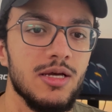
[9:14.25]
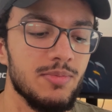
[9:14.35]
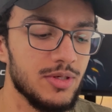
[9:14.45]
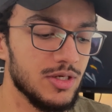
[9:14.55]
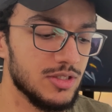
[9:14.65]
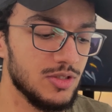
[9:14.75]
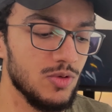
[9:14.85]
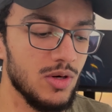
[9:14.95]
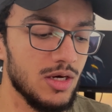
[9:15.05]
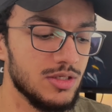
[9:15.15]
because
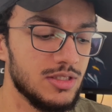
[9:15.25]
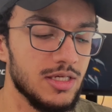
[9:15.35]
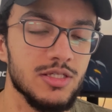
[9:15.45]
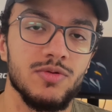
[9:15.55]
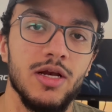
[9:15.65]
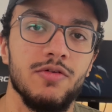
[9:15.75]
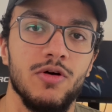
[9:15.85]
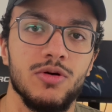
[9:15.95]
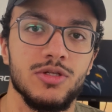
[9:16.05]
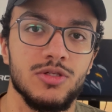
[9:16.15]
Nuance is really
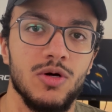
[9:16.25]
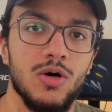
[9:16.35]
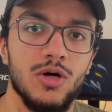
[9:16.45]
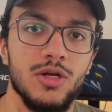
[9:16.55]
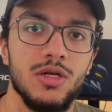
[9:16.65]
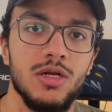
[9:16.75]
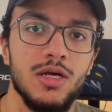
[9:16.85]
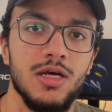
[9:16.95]
focused on